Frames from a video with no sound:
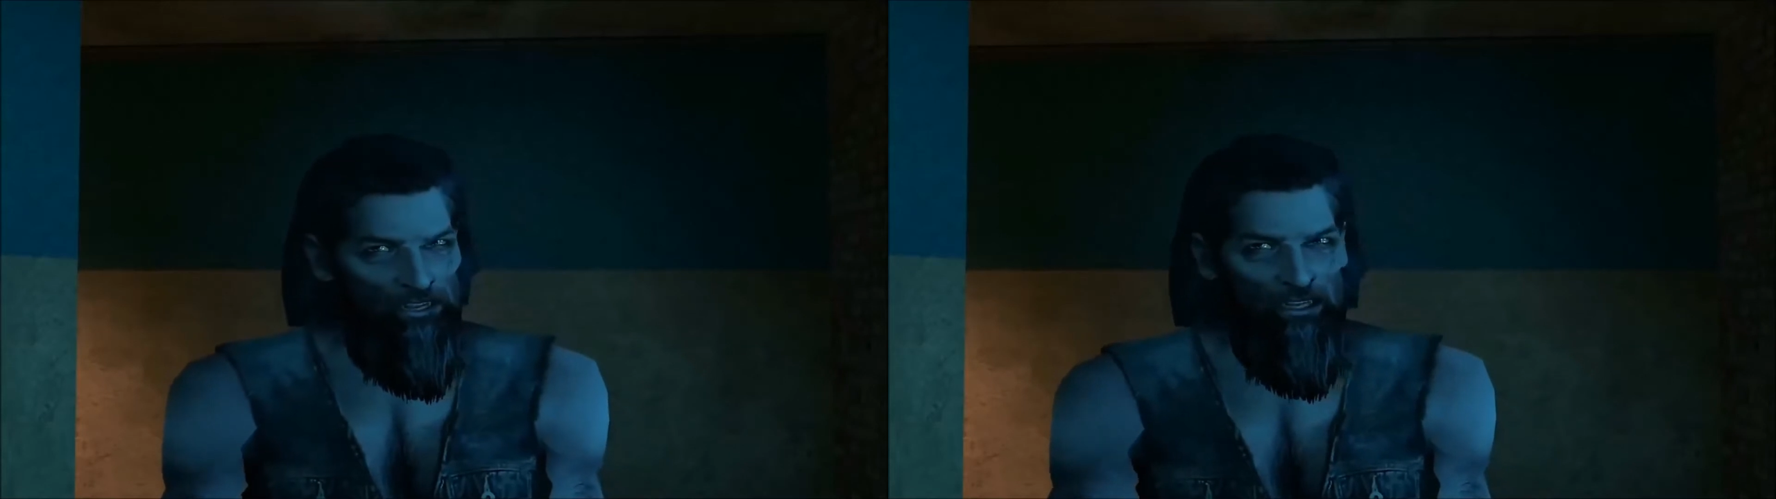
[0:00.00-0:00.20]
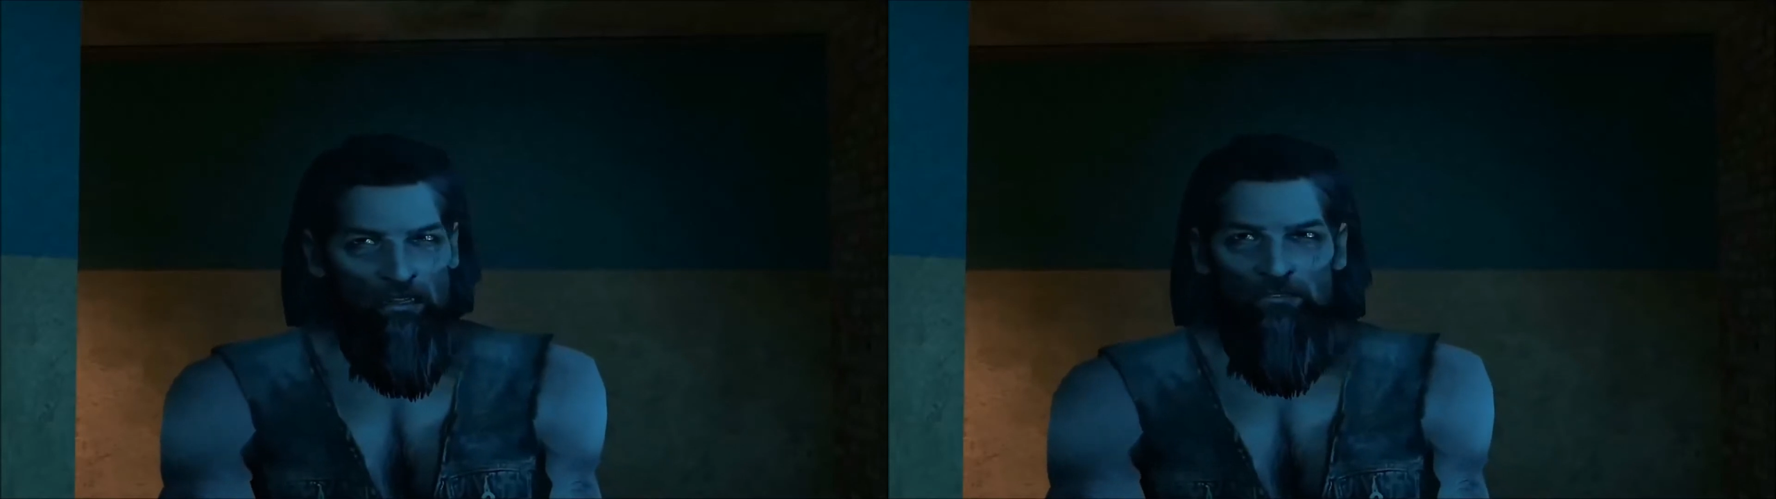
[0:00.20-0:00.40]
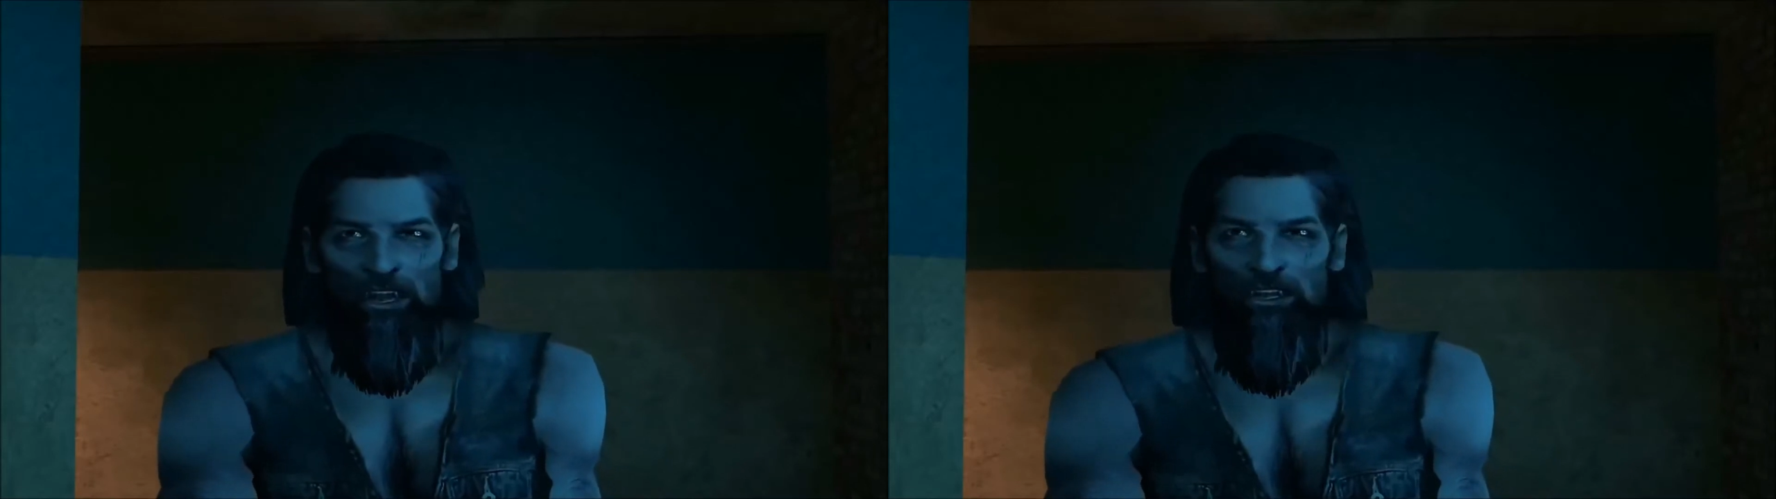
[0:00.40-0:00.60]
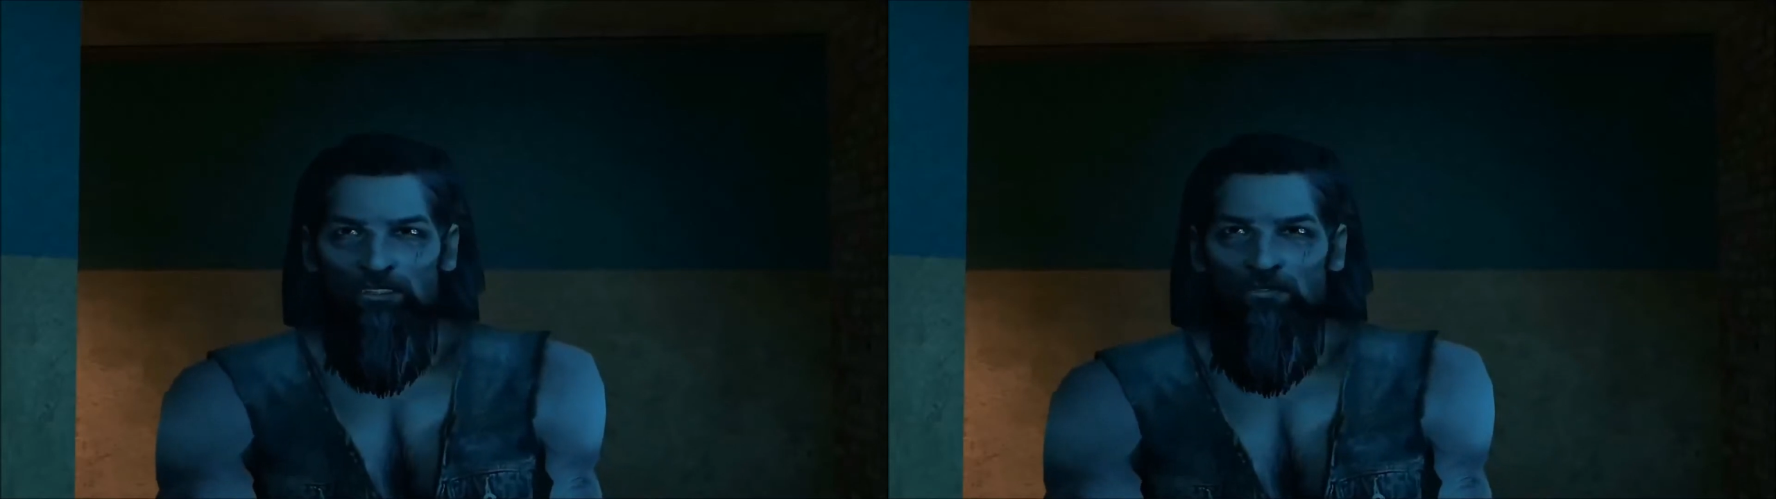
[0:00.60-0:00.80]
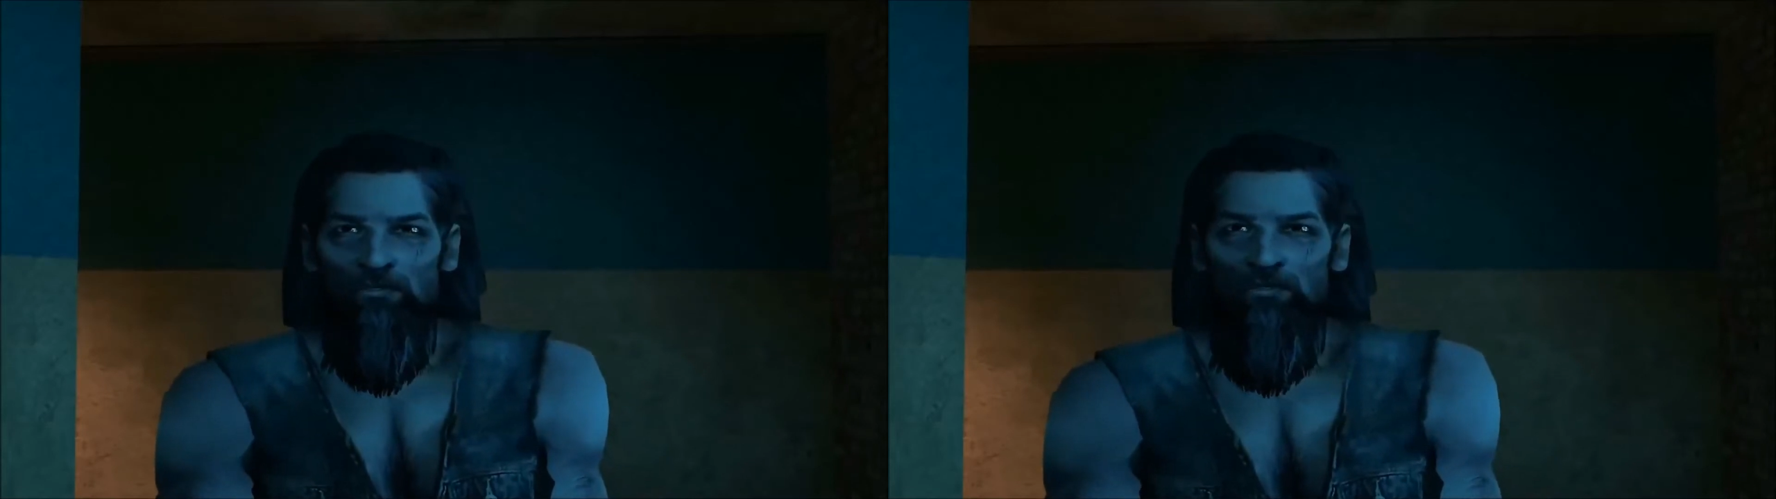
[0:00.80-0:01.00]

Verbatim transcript: the Sabbat.